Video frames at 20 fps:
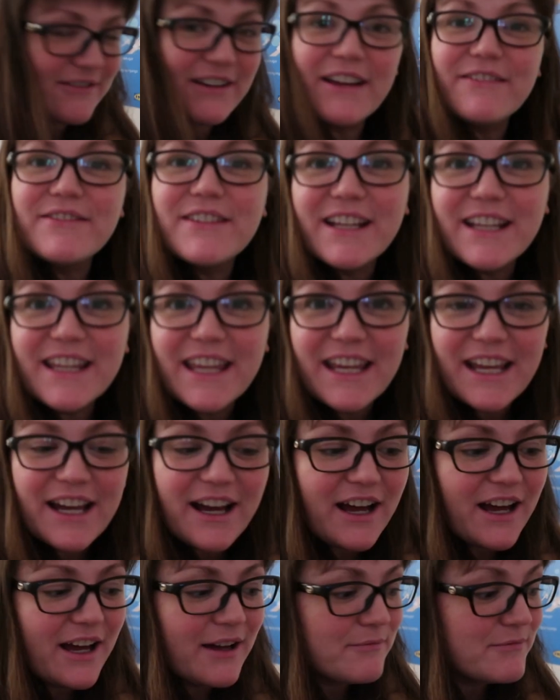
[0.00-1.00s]
arrived in
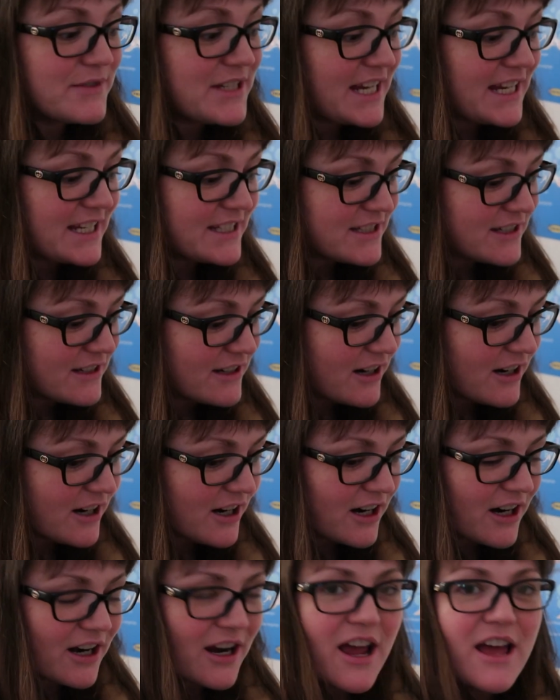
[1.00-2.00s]
IKEA, I'm changing
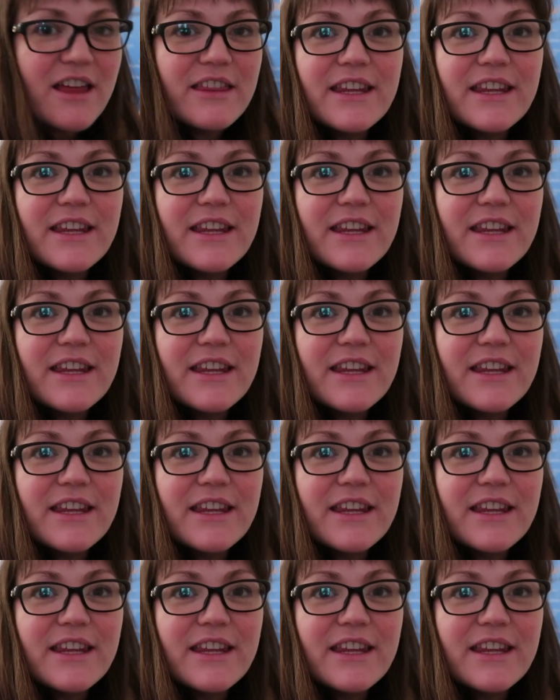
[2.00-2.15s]
her.